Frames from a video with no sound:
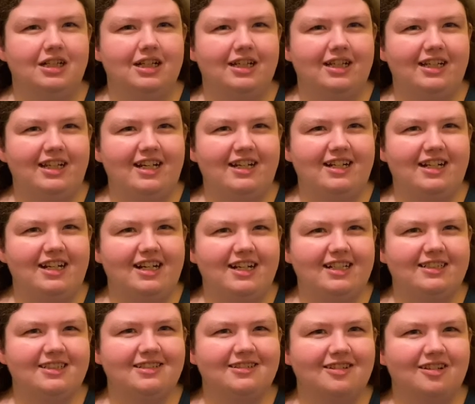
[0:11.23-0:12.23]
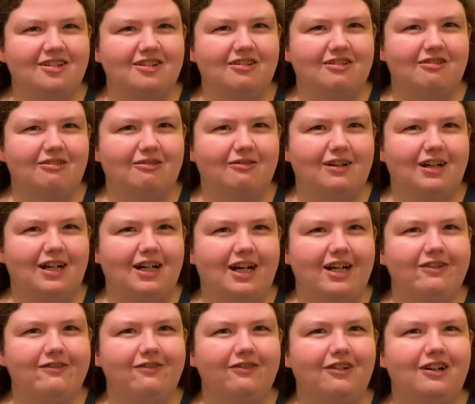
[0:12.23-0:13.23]
Hey guys, so
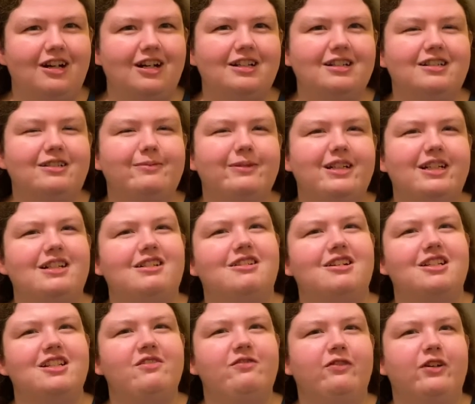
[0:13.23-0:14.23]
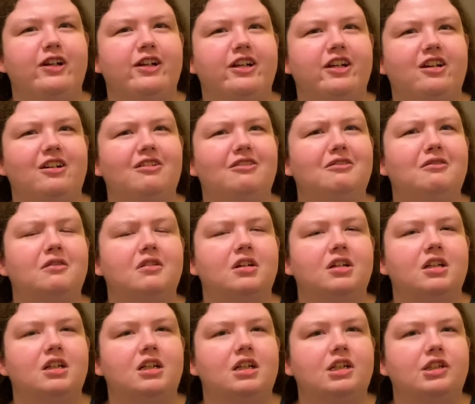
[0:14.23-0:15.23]
I thought it'd be an interesting video
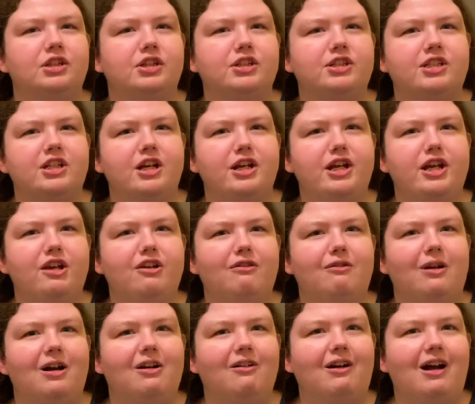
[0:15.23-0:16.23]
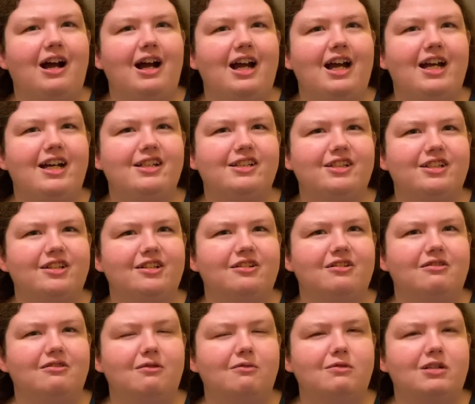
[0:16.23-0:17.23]
to show you how I
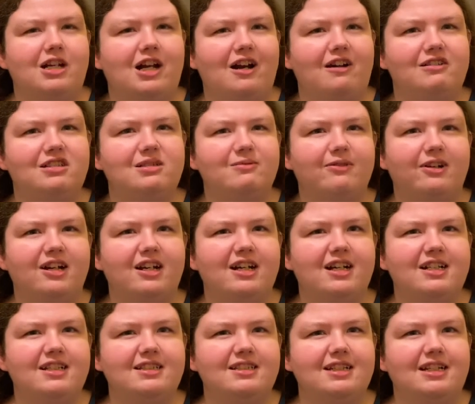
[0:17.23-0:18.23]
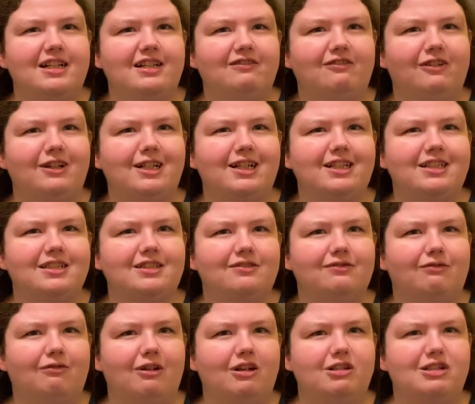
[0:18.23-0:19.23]
do tarot spreads and readings
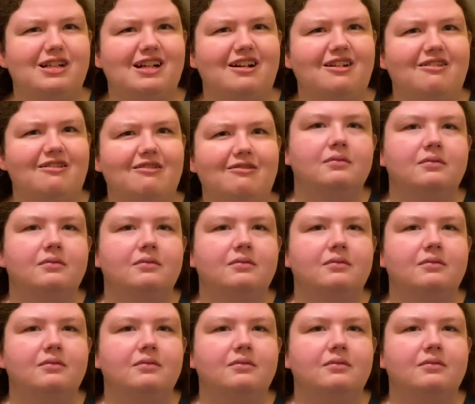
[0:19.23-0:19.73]
for tarot.